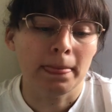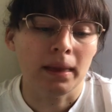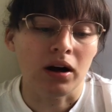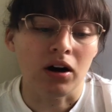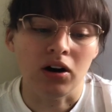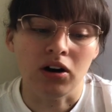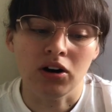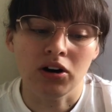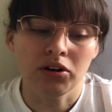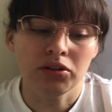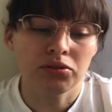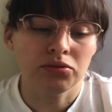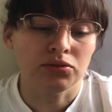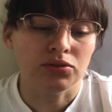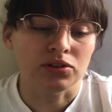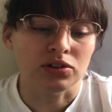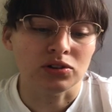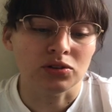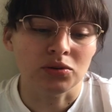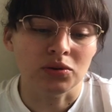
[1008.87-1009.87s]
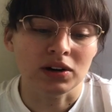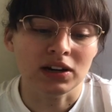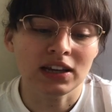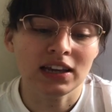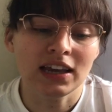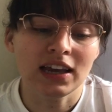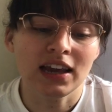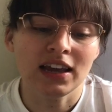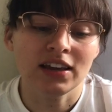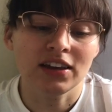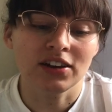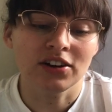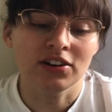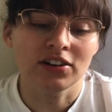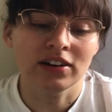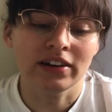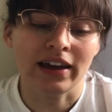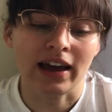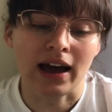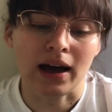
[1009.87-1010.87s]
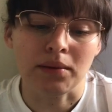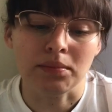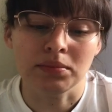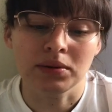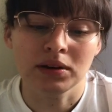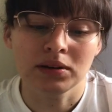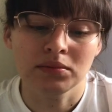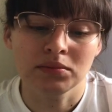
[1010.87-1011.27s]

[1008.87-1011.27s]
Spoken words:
all through the 28-year gap